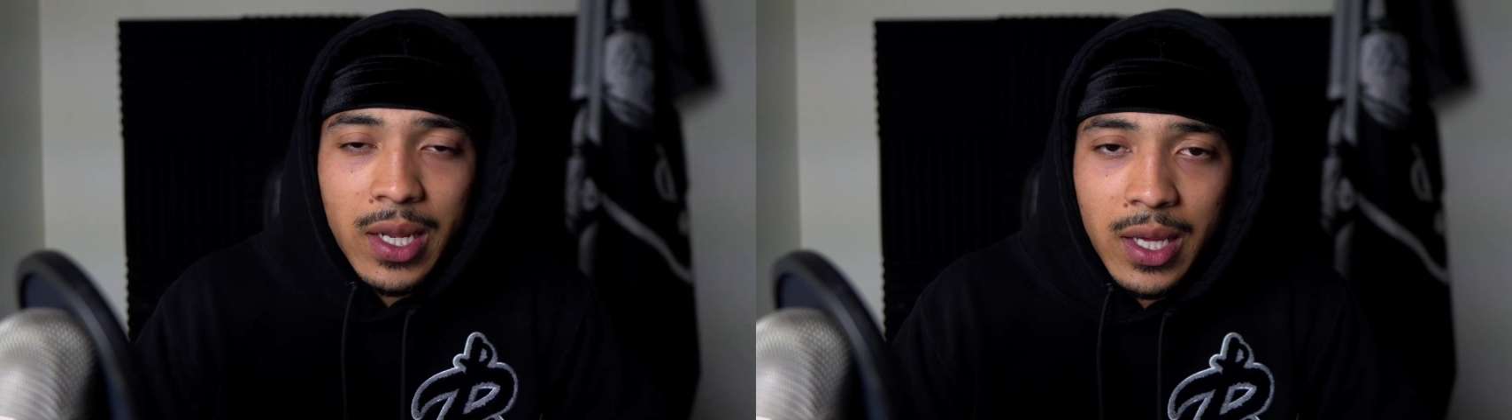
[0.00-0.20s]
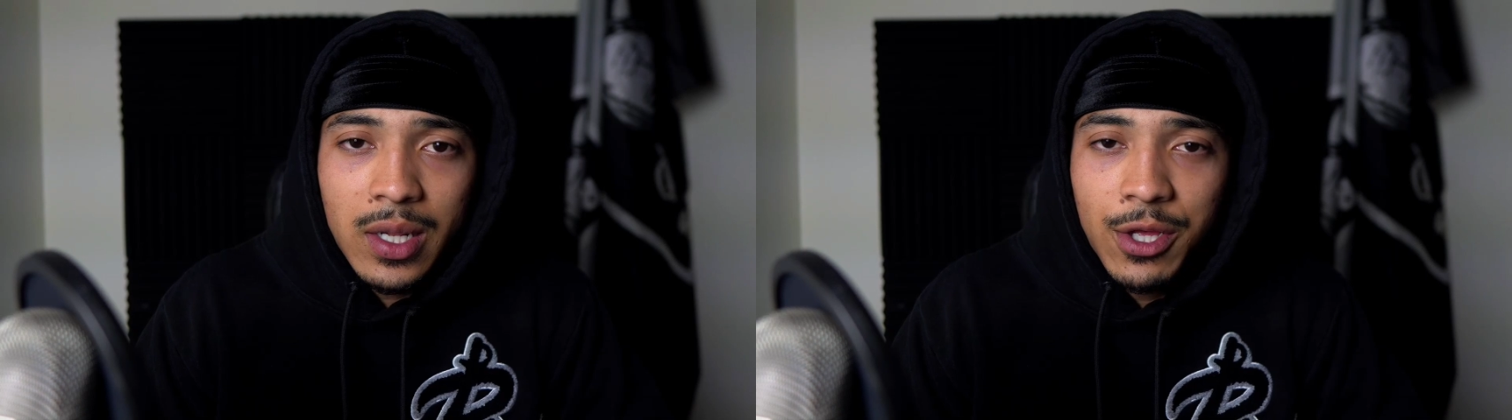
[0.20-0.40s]

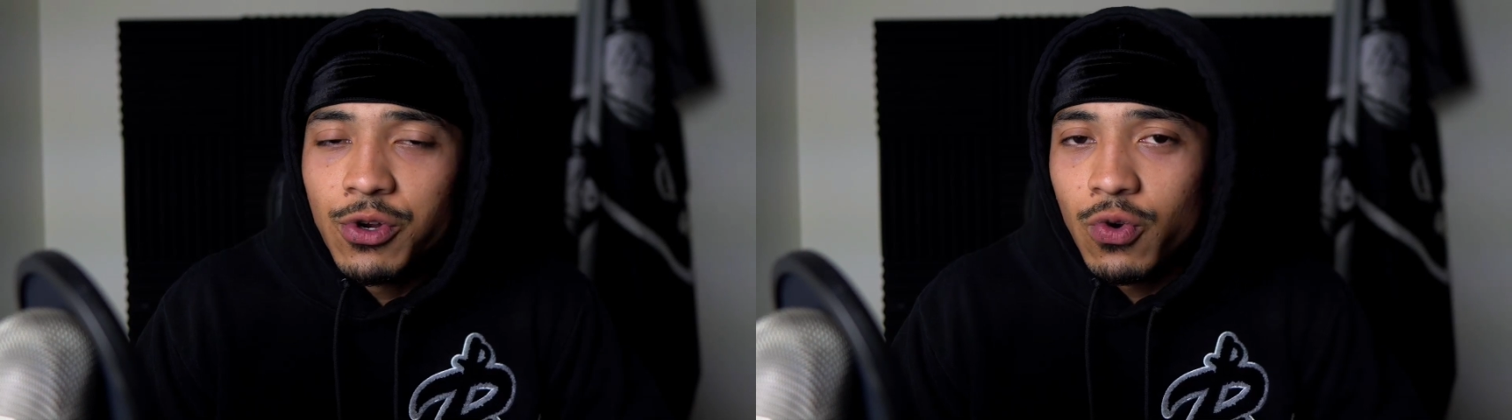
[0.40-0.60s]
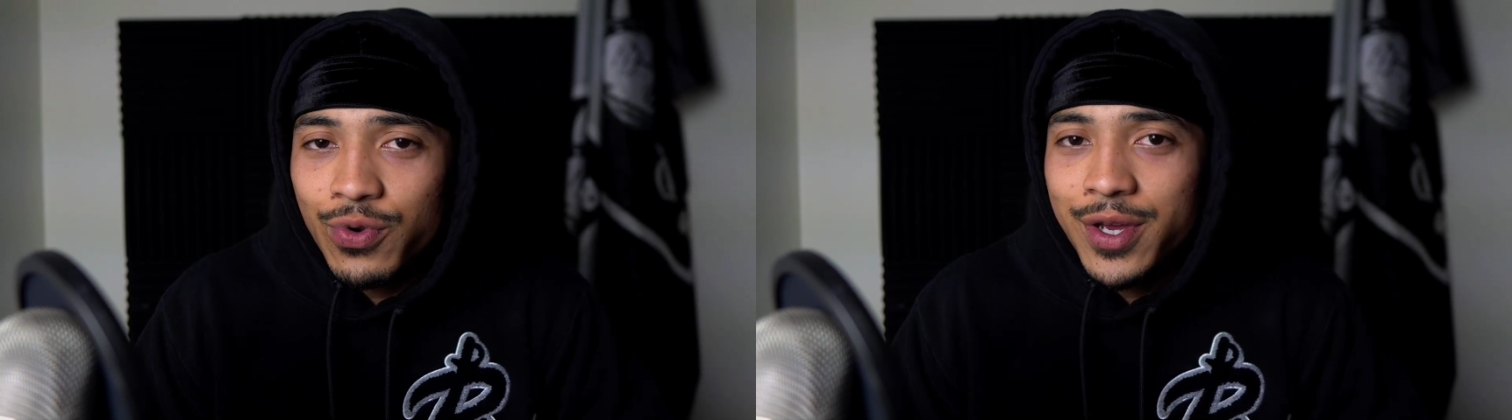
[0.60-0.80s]
a
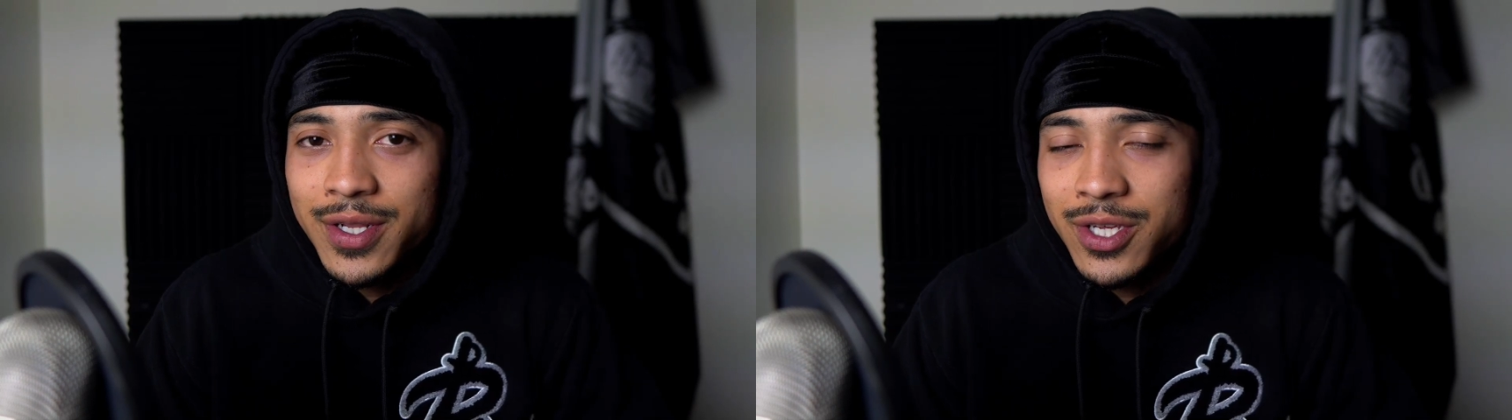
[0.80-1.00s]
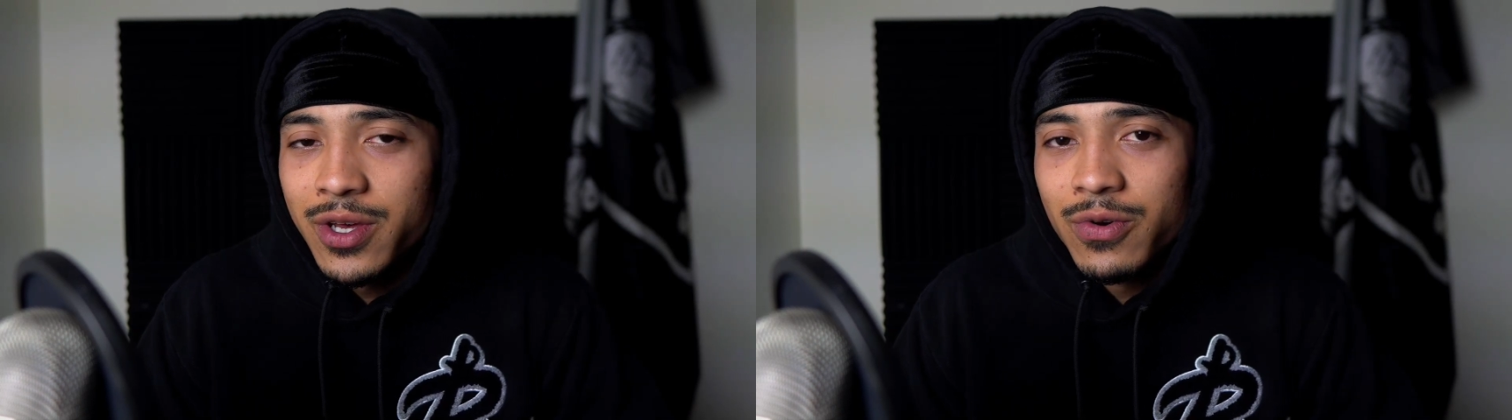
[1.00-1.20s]
little run
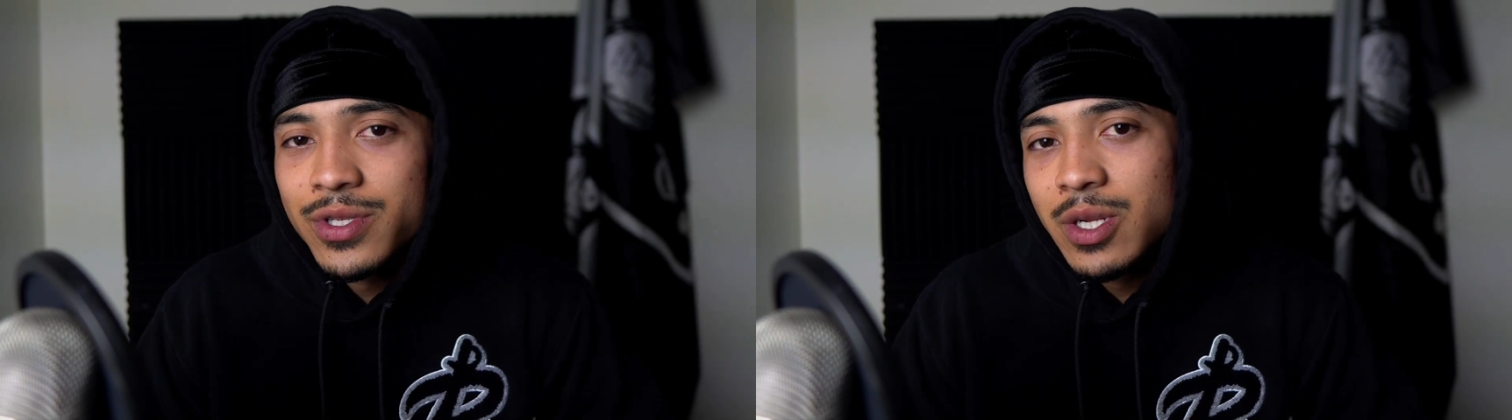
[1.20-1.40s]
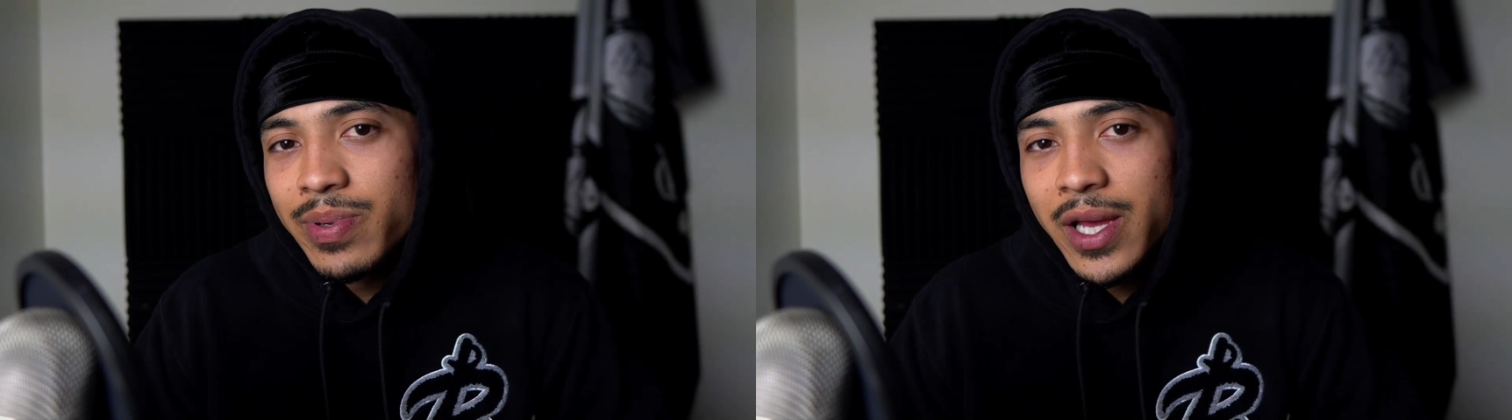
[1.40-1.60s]
to go
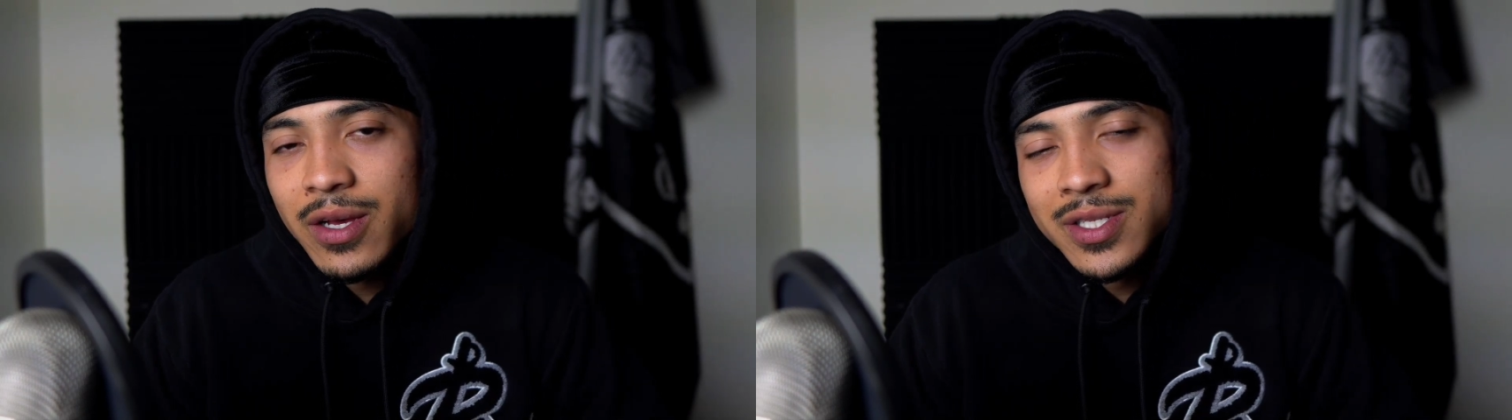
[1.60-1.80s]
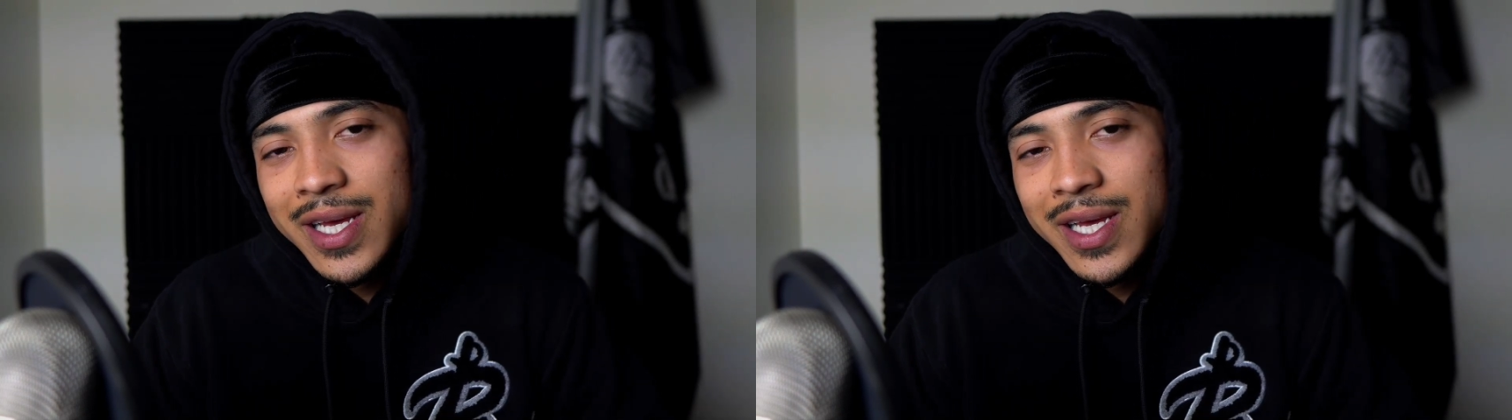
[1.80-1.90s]
into the playoffs.